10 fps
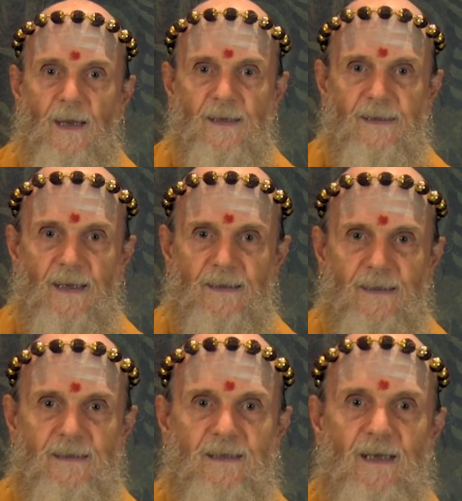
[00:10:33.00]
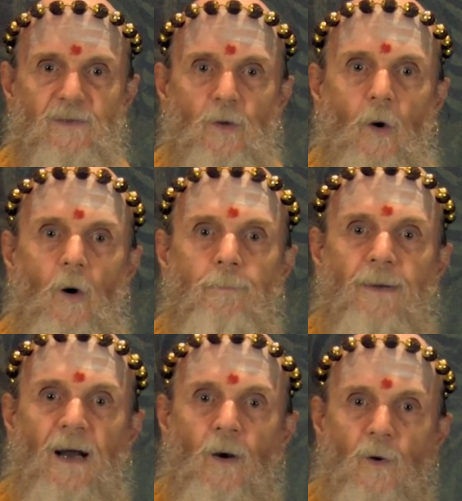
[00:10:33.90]
And that it attains all
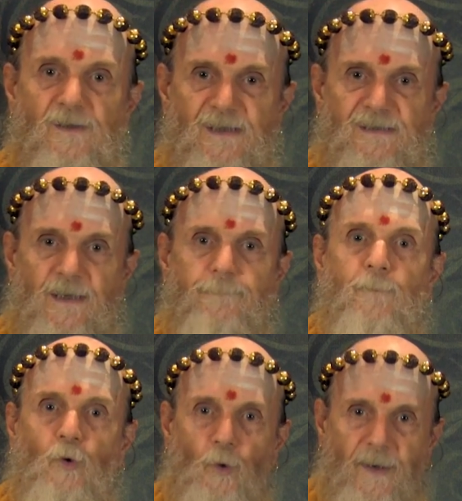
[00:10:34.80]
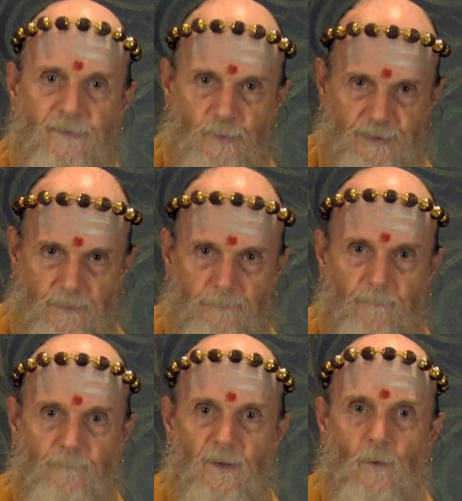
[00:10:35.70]
powers except creatorship,
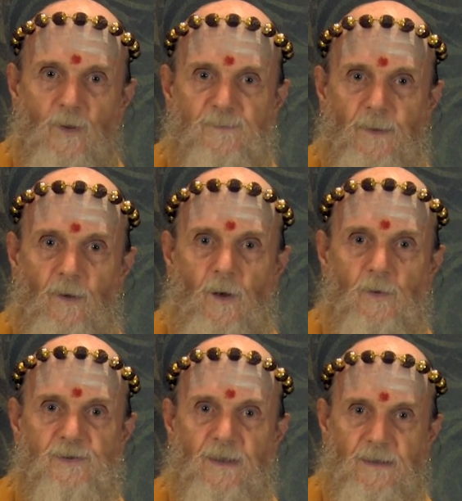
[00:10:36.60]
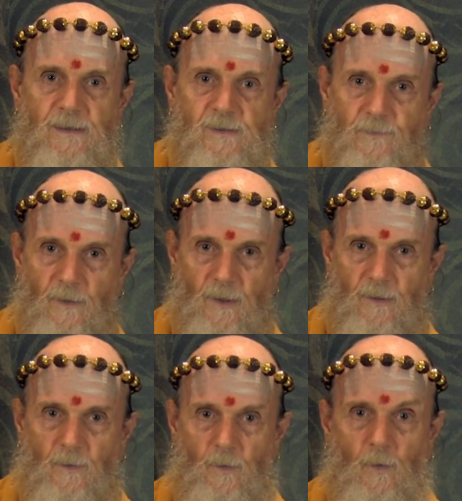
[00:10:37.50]
which belongs to
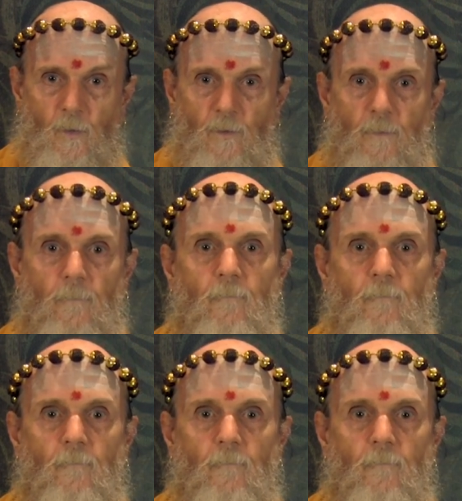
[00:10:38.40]
Ishvara alone.